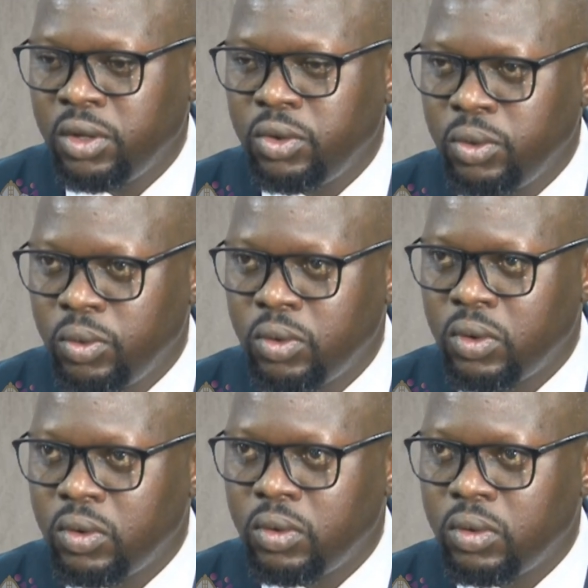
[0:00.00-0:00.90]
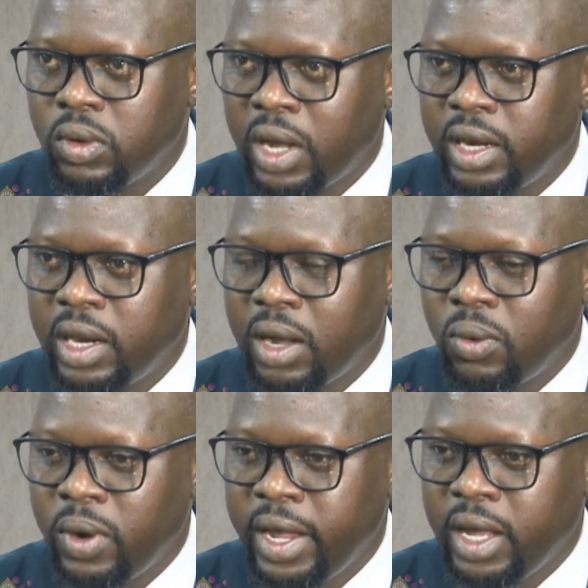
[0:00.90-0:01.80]
you can
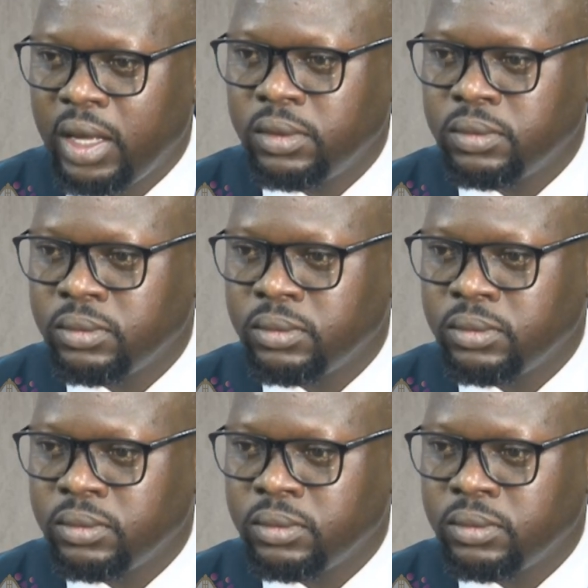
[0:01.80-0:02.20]
acquire